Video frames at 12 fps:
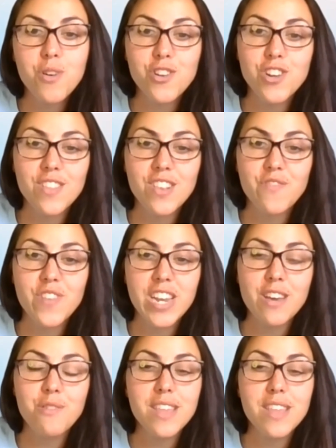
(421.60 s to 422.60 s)
watching this
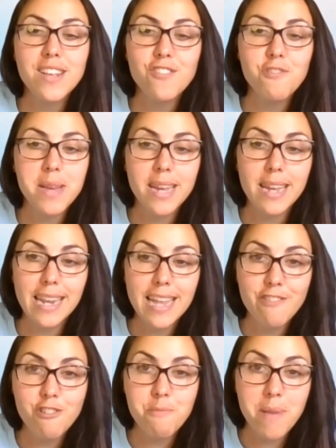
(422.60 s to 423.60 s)
video, things are a bit
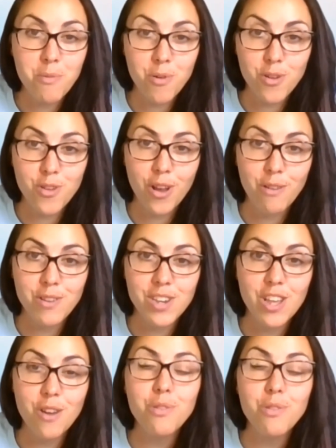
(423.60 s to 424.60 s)
clearer about what you're going to
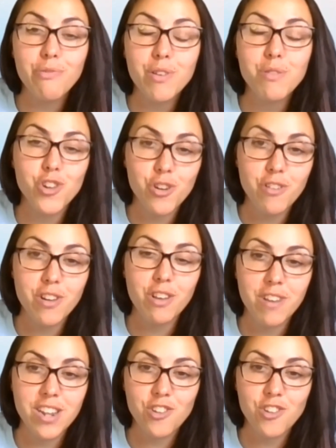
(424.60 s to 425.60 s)
go through during
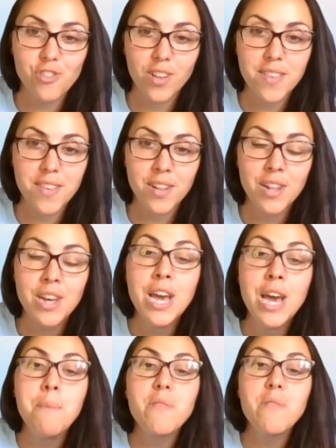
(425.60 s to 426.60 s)
your initial consult.
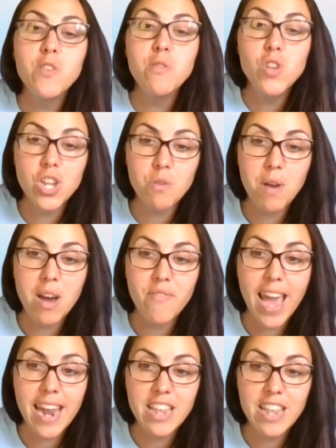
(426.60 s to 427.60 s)
But if you do have
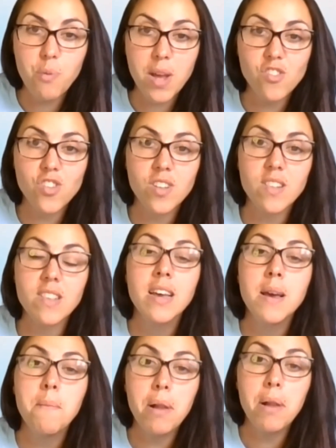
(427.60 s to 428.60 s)
any questions,
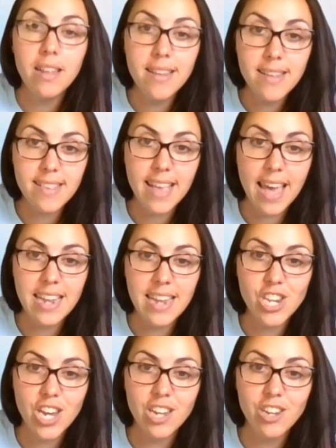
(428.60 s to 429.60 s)
please get in
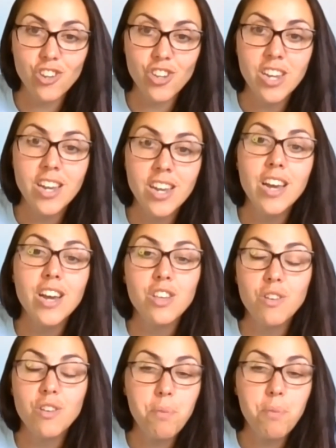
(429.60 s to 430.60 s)
touch.
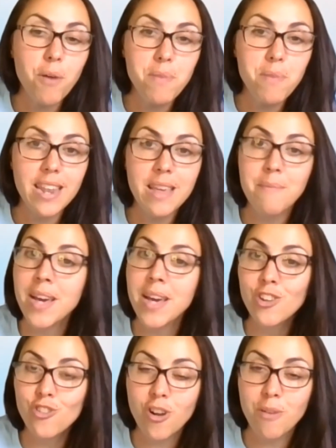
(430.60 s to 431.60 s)
You can pop me an
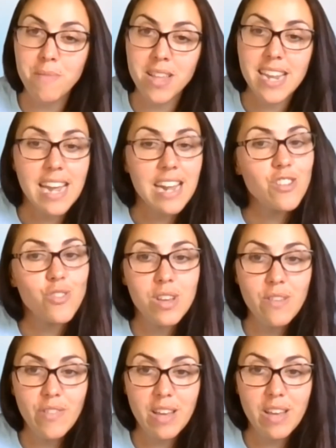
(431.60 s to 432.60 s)
email, drop me a text, or
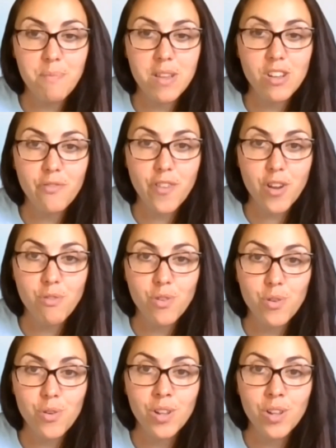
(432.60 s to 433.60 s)
even give me a phone
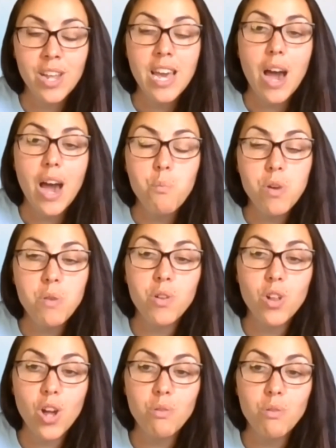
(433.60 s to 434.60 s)
call, and we
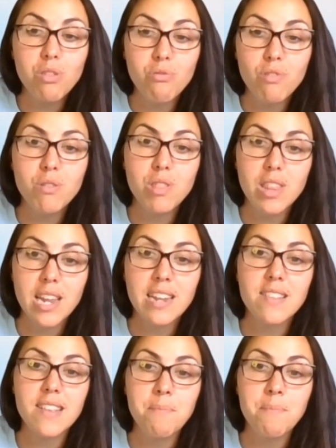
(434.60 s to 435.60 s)
will go through
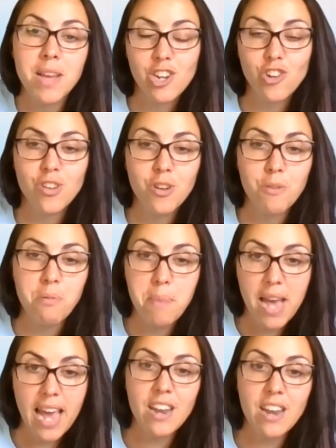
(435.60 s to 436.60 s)
things and make sure you're
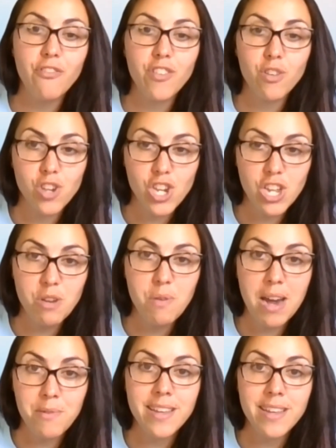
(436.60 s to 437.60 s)
prepared for your
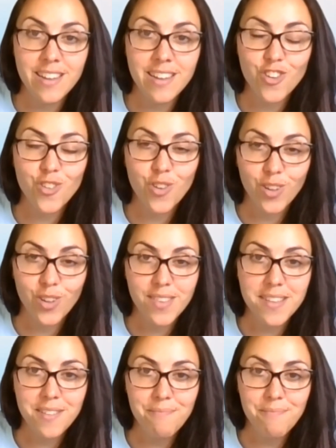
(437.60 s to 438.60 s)
2-hour initial
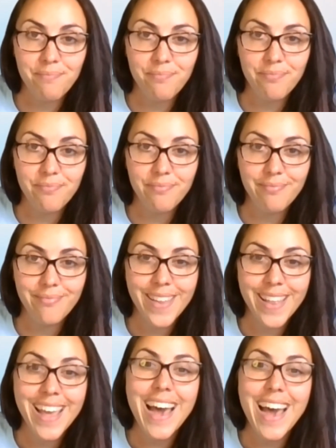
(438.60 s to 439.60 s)
consult.
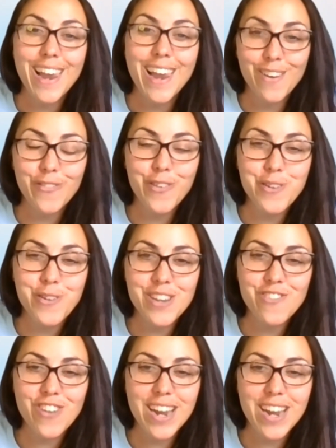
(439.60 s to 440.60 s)
I look forward
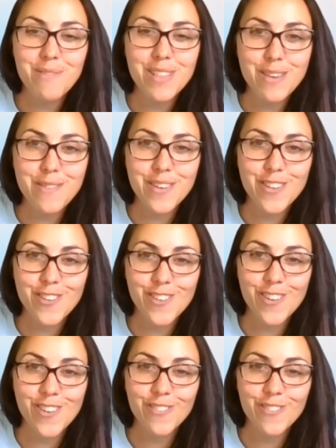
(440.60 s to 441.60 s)
to training with you and your
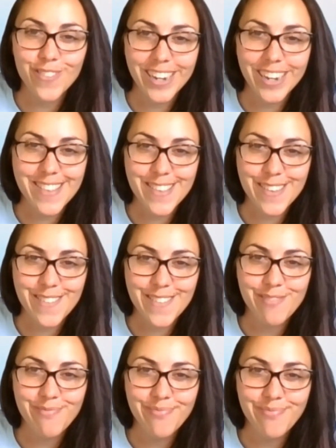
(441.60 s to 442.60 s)
dog really
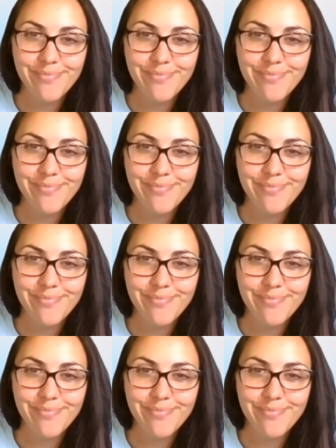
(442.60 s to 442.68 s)
soon.